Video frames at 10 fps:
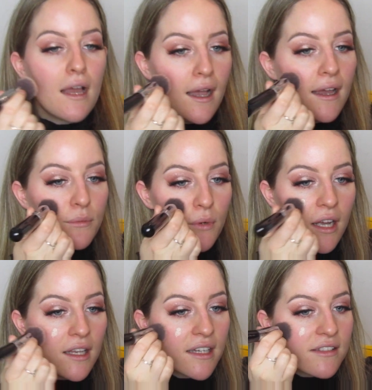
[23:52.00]
and what
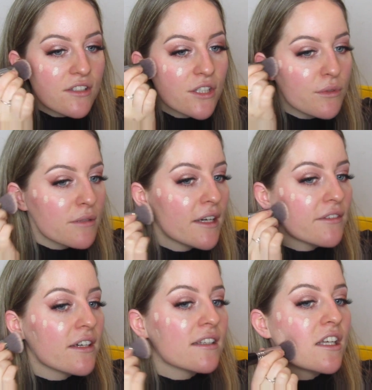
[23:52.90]
I like to do with
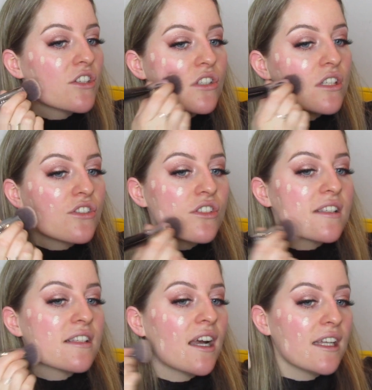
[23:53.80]
my foundation is
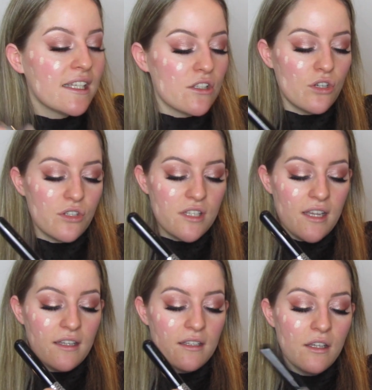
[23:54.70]
just lightly dot
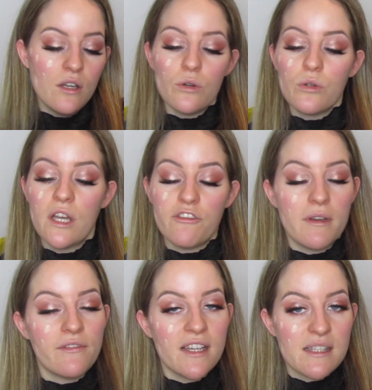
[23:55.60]
it all over
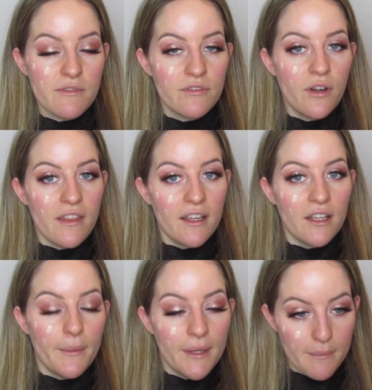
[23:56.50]
my face before I then
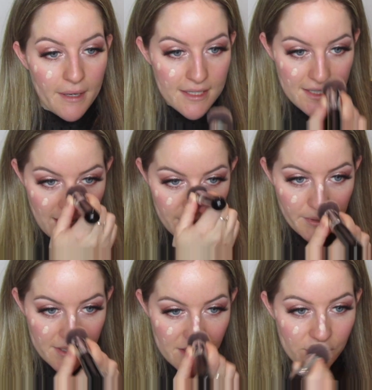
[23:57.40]
go in and blend it
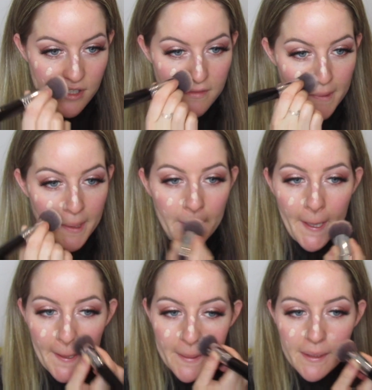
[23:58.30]
out, because I just feel
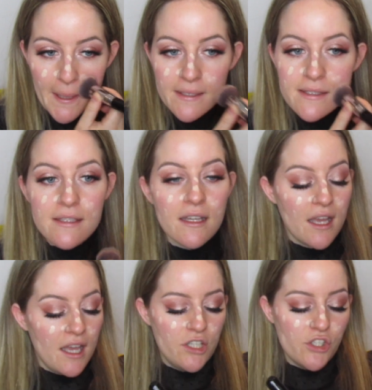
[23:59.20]
like this
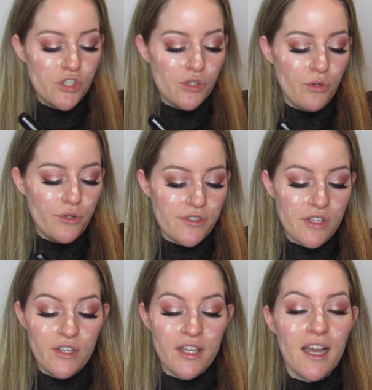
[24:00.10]
ensures
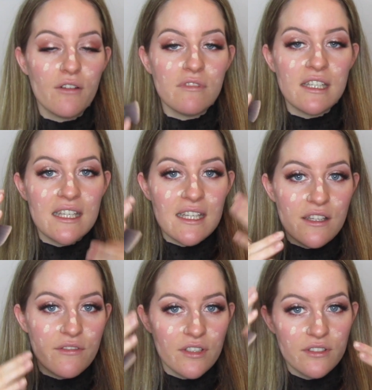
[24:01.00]
that you get a really
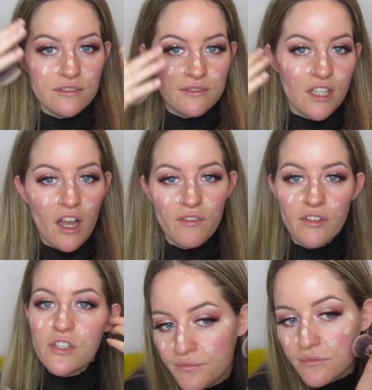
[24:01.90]
even
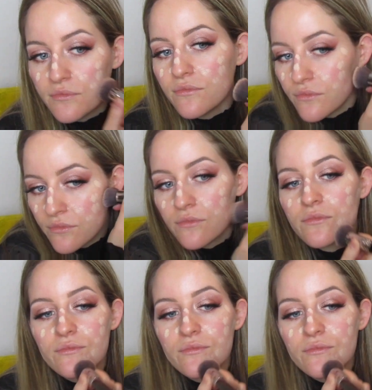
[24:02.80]
coverage all over your face,